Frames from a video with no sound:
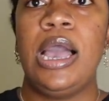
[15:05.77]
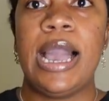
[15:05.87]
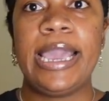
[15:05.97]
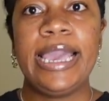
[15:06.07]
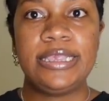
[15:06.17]

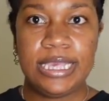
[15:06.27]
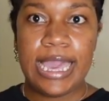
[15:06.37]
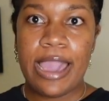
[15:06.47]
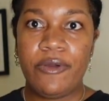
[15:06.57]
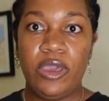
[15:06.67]
I get to
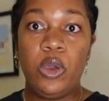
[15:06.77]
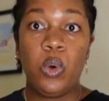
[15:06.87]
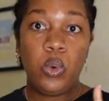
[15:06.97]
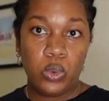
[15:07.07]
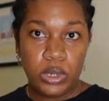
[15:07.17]
carry
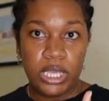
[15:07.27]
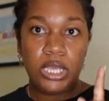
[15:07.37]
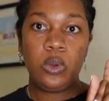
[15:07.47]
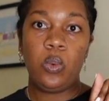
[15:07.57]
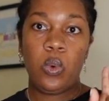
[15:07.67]

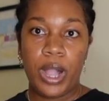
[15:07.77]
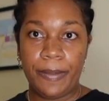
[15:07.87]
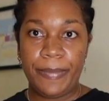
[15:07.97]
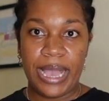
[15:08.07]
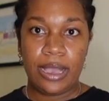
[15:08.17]
only
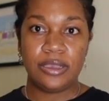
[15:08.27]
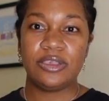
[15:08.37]
one bag.